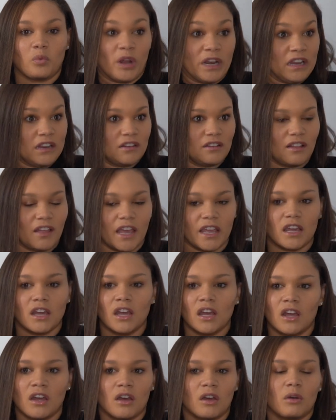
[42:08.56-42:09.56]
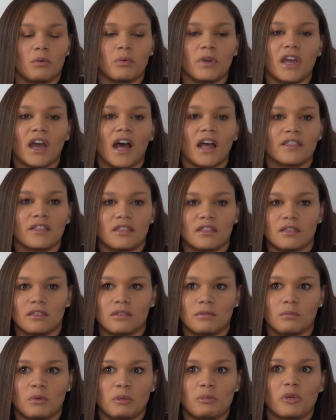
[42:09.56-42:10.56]
winning. Like, we
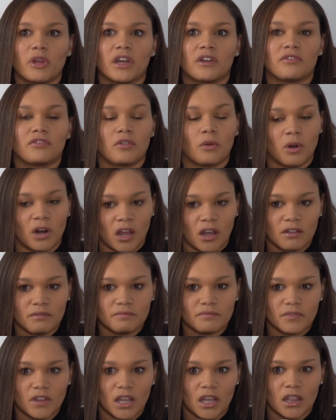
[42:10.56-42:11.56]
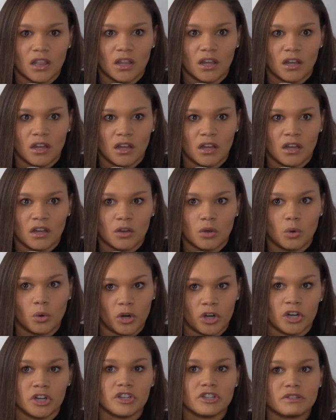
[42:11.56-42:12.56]
played Florida in the
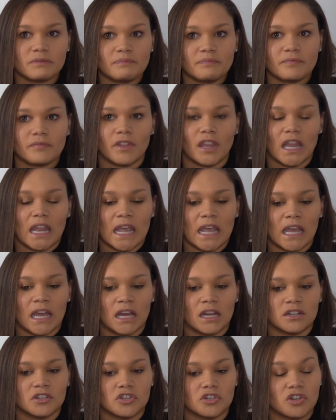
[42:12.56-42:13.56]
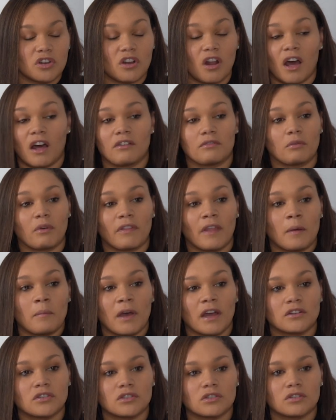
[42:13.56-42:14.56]
quarters and should not have won that
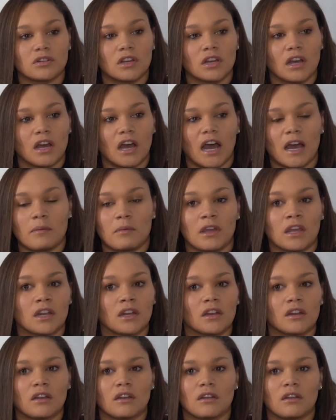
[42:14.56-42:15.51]
match. I mean,